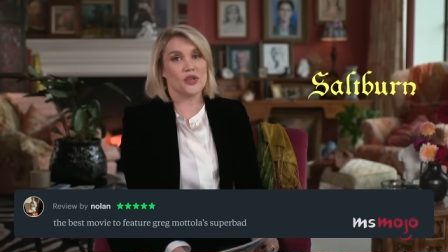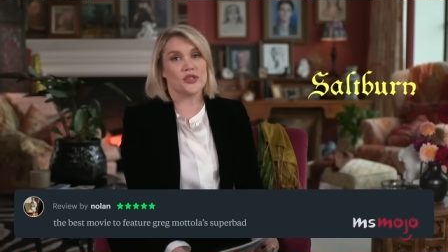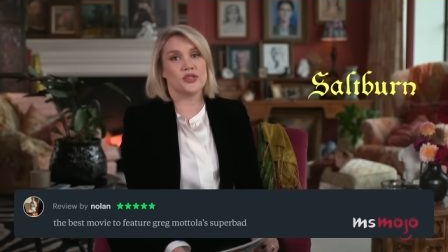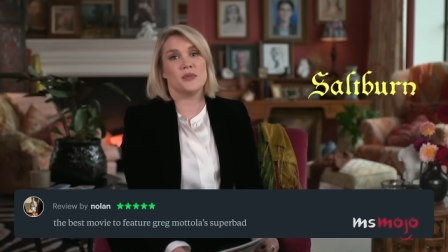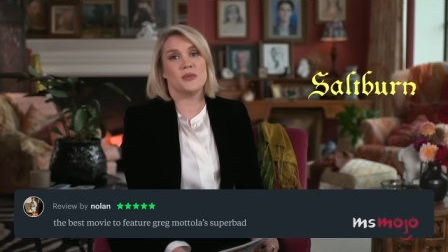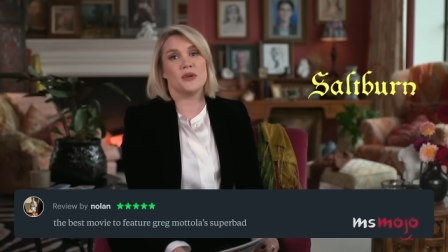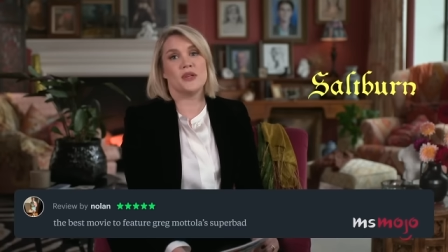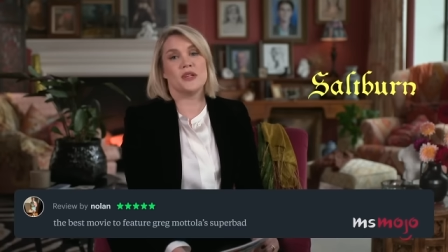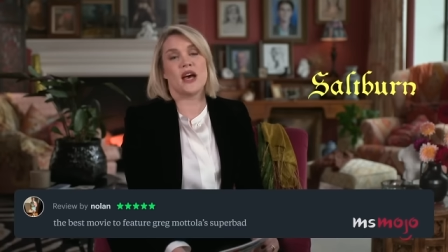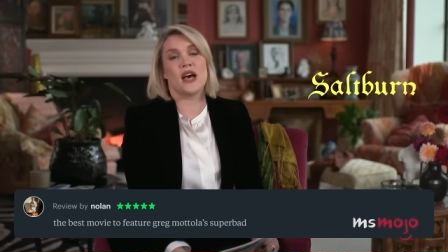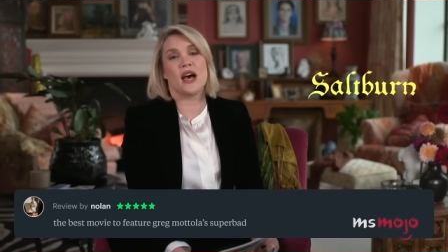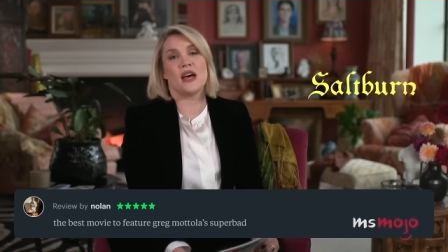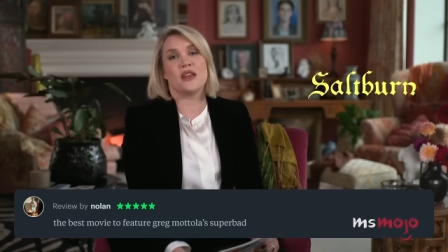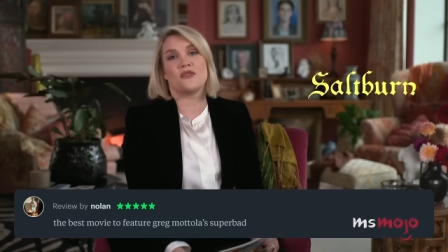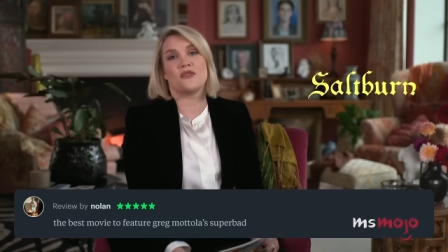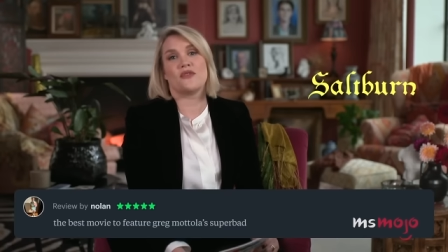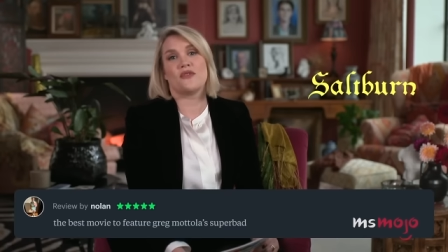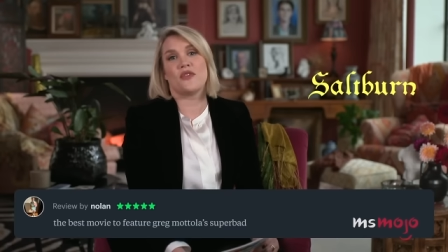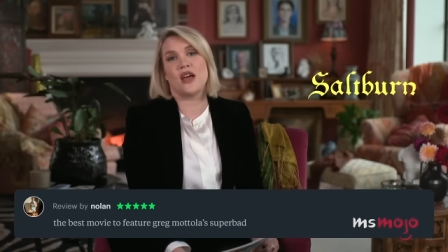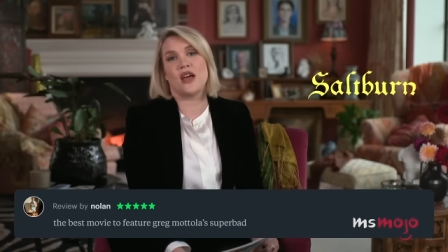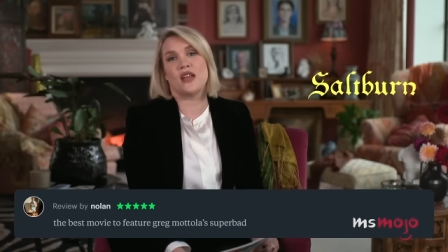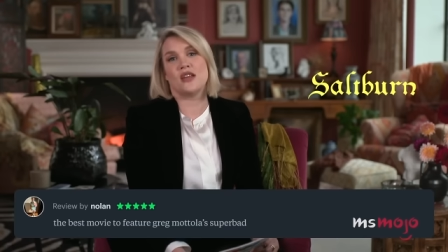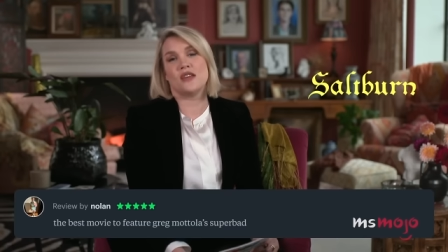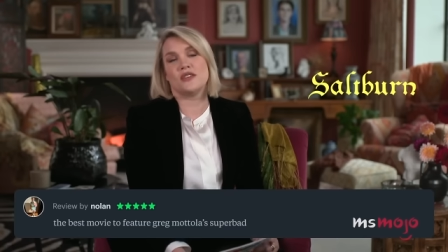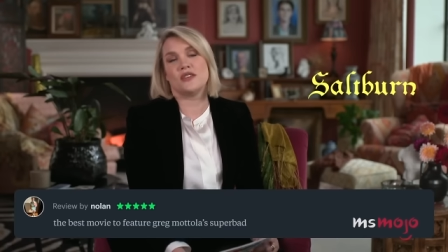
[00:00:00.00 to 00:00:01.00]
would have been
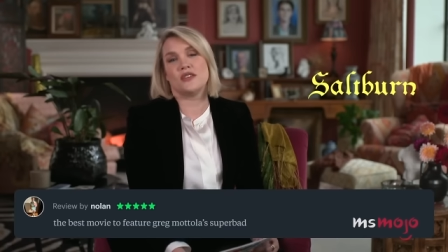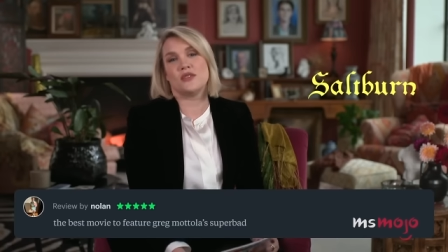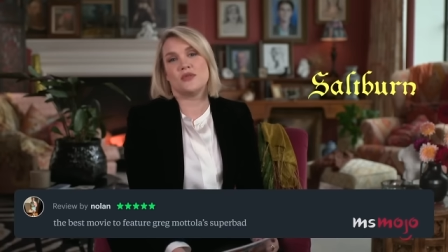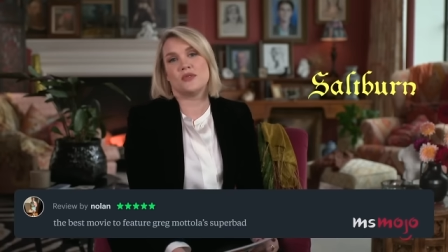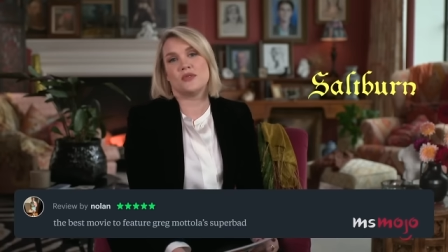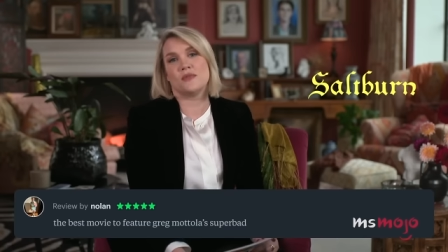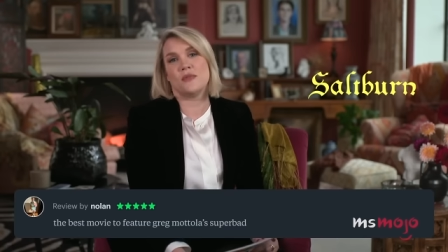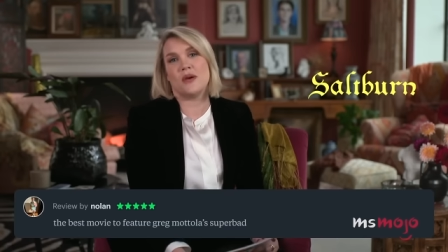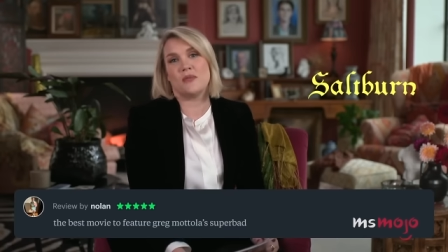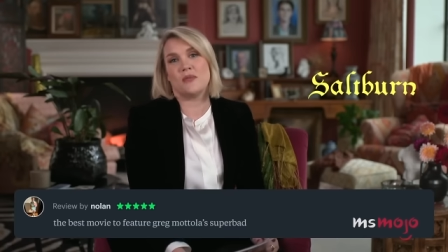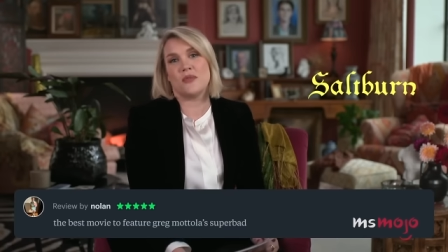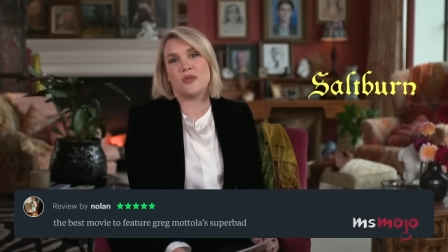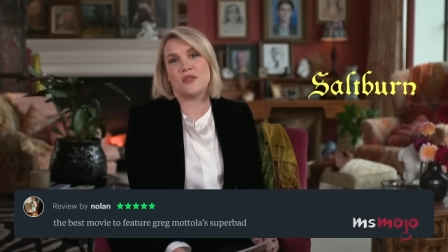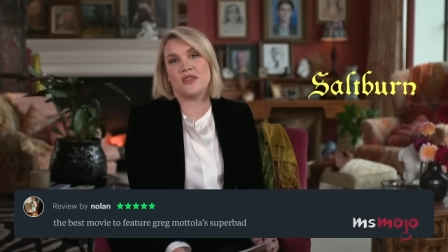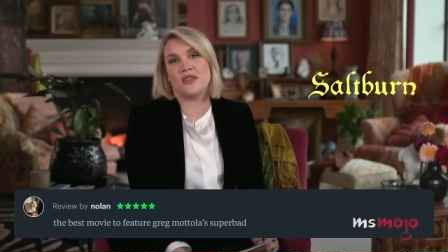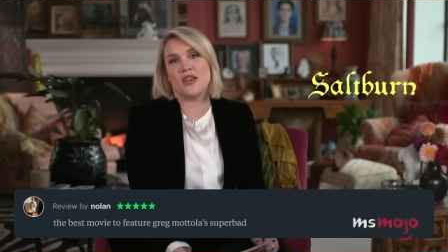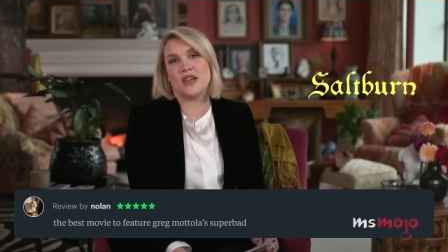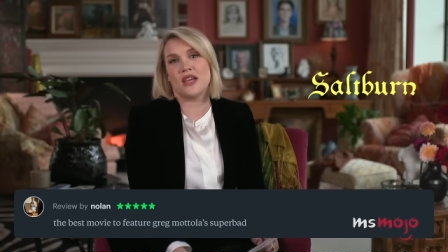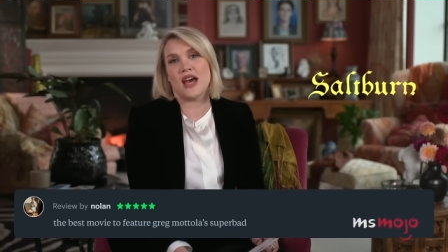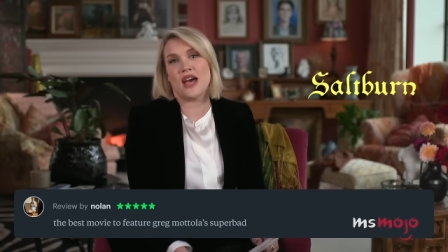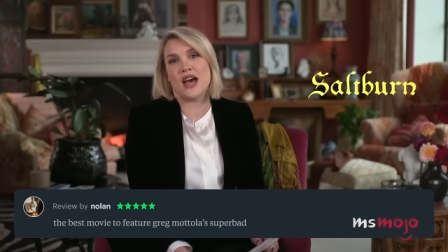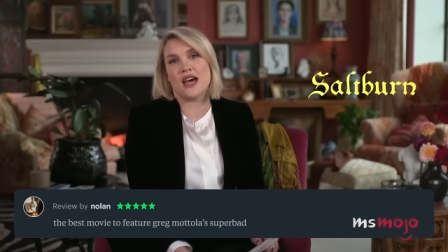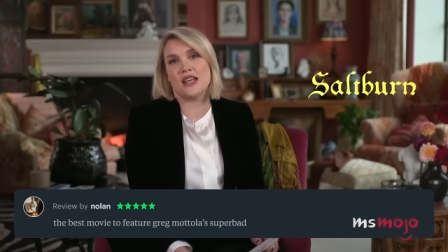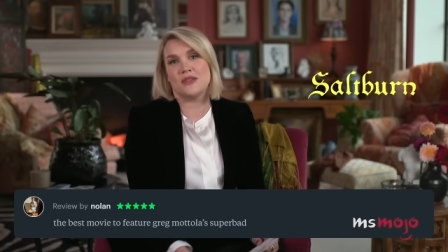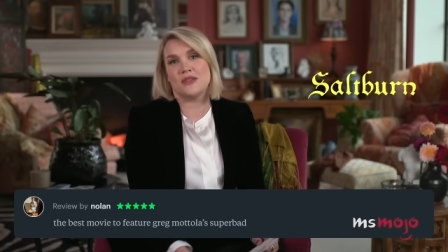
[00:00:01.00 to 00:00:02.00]
provided by one of
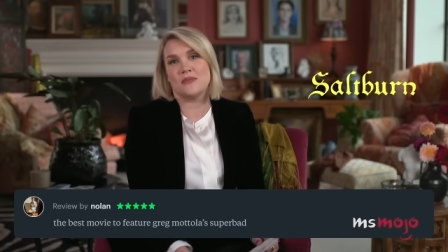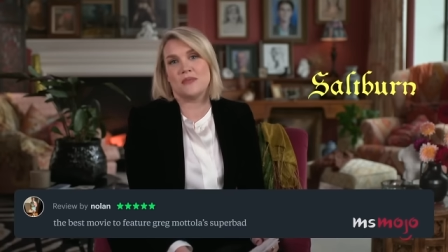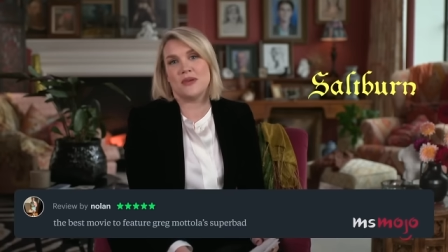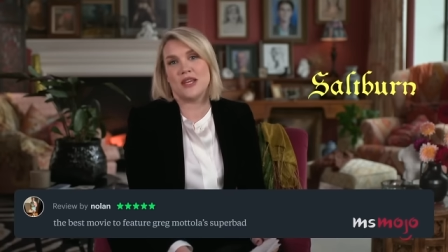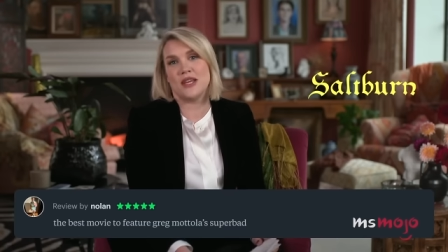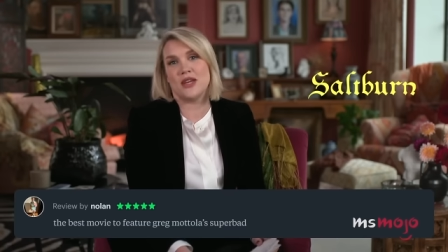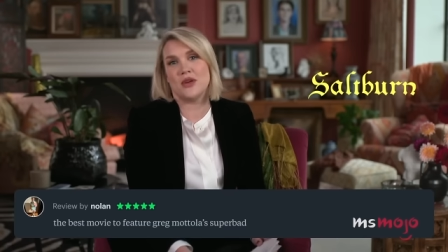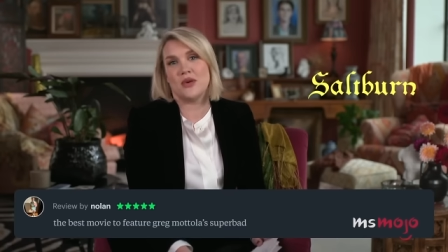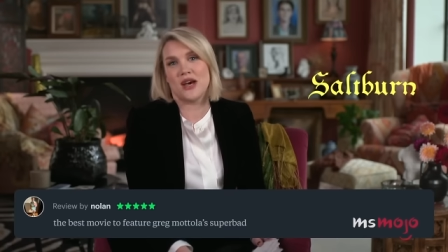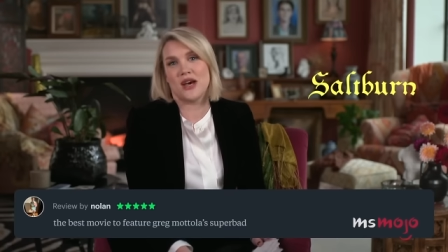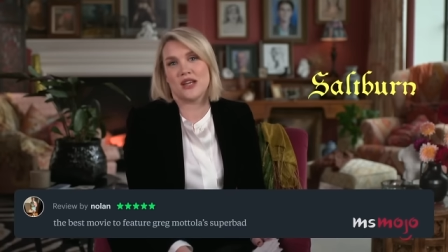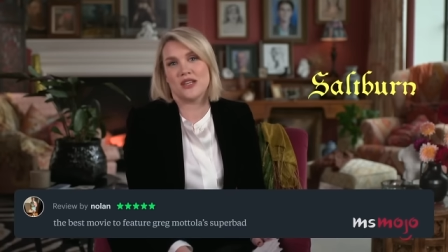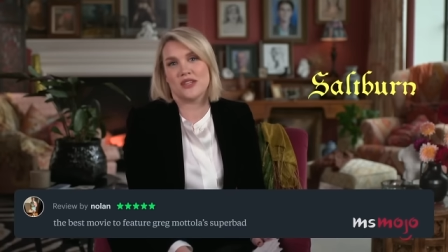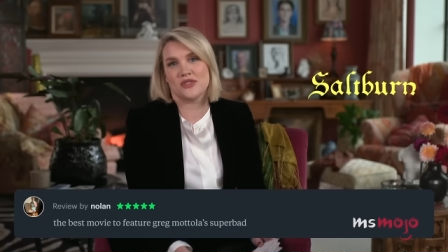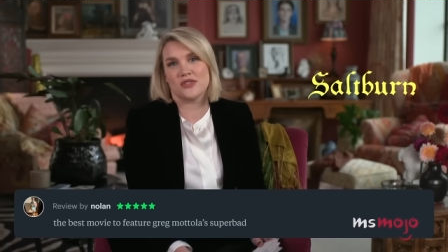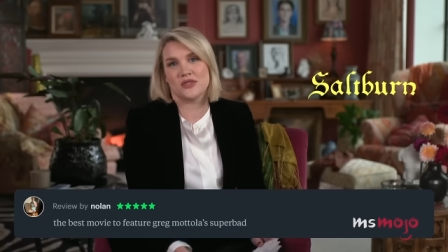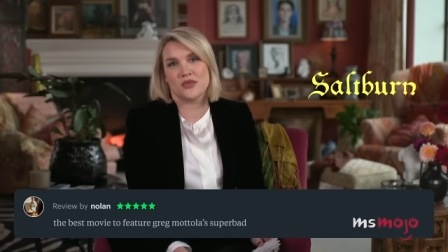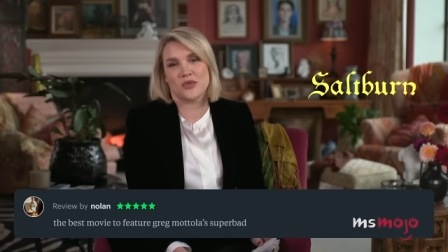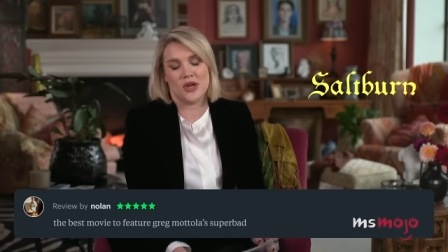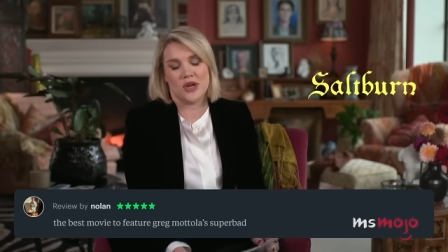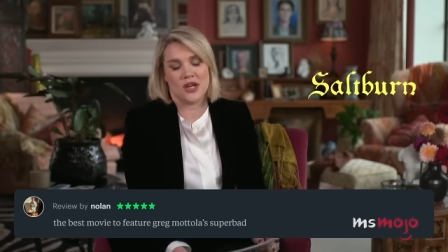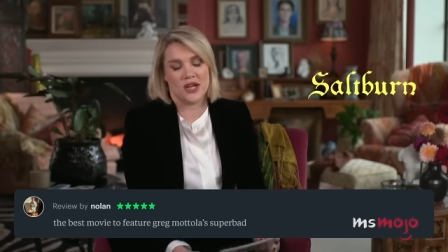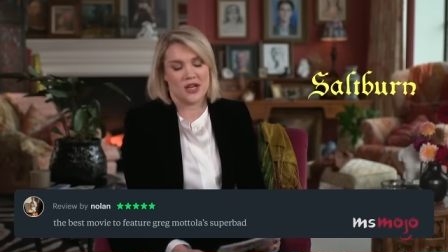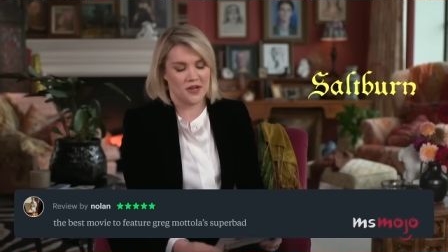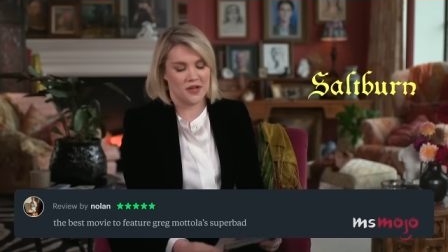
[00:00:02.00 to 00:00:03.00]
Elspeth's many
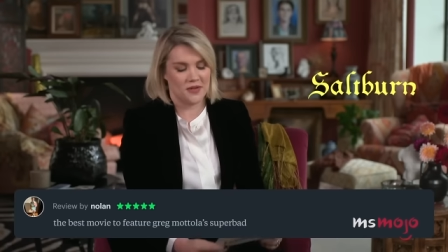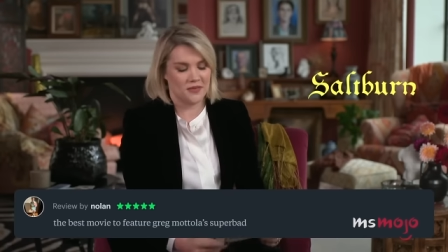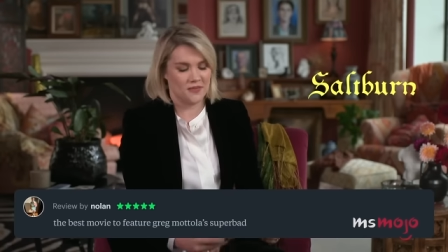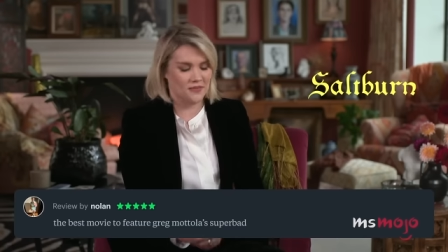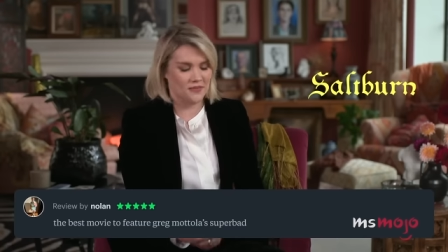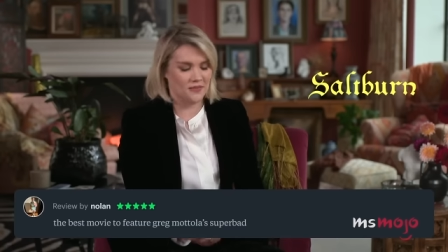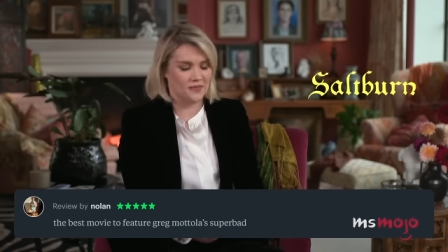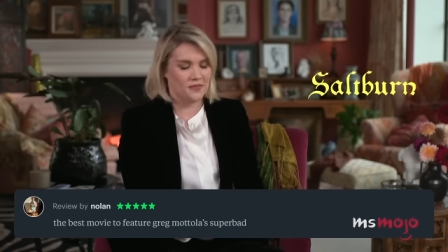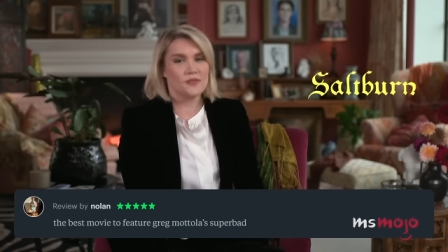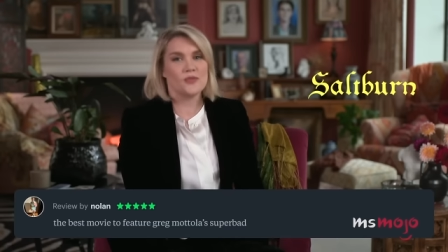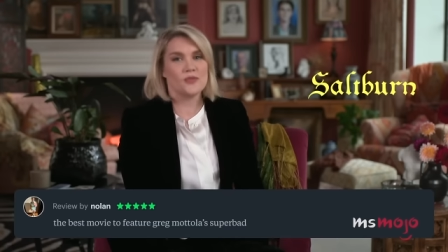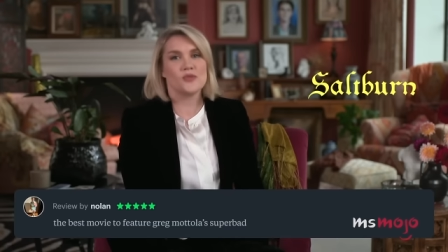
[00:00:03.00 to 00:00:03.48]
connections.